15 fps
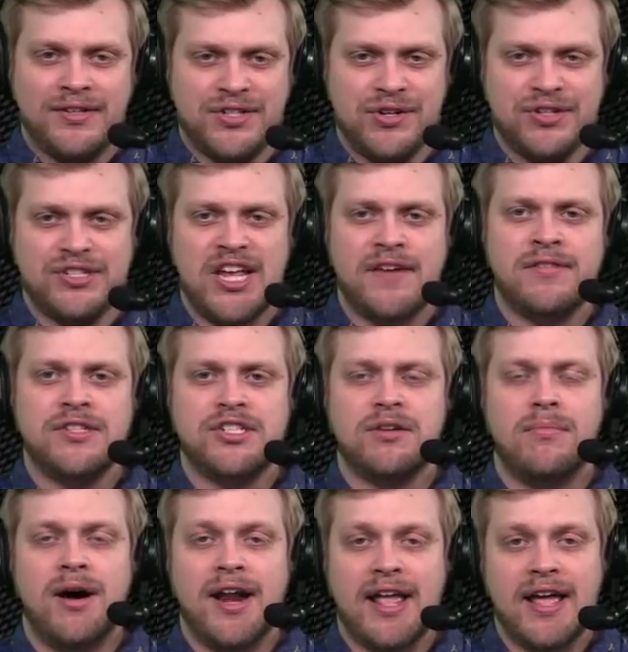So you're saving
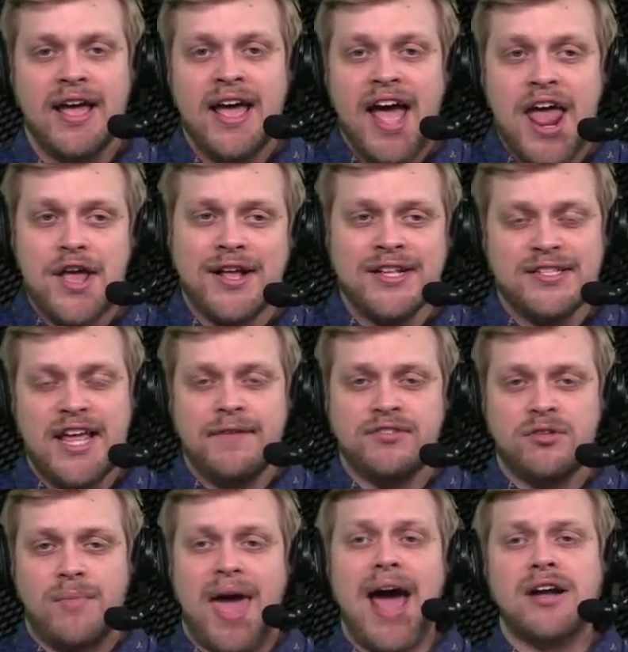some money. And you can save
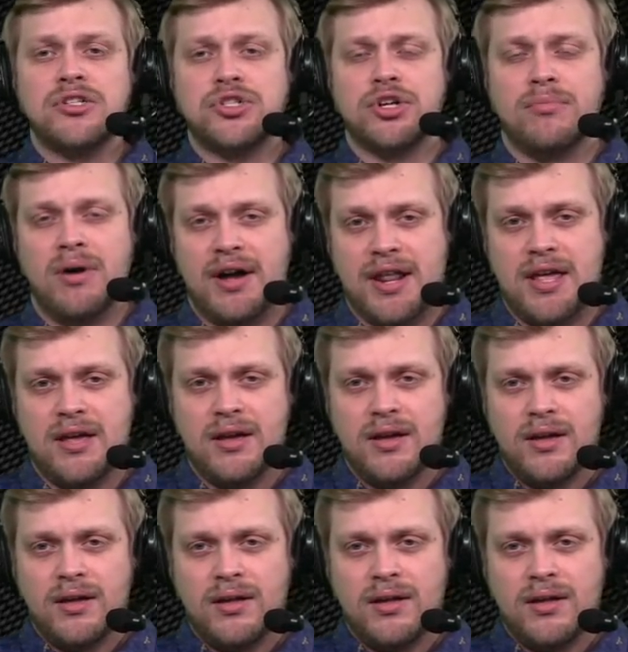some extra money